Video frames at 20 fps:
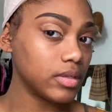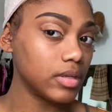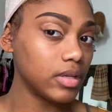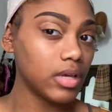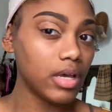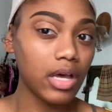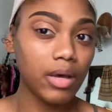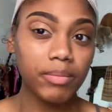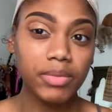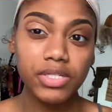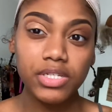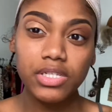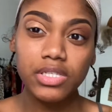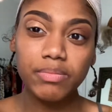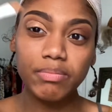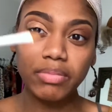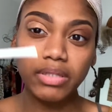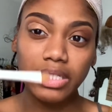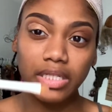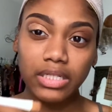I'ma just
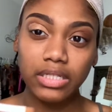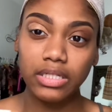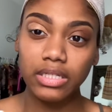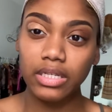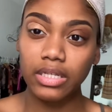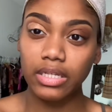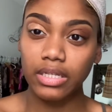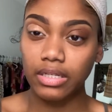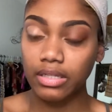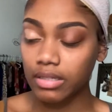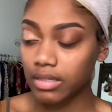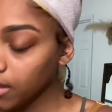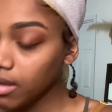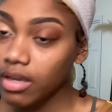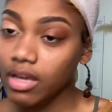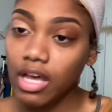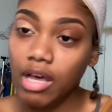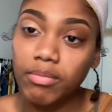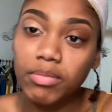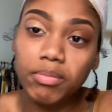blend it in.
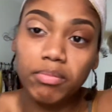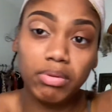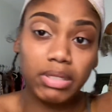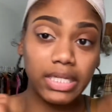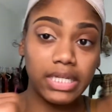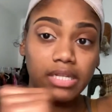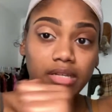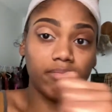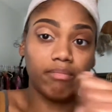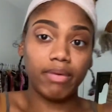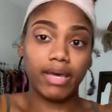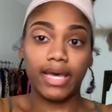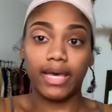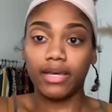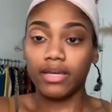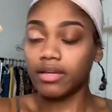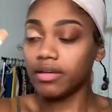I'ma blend it back.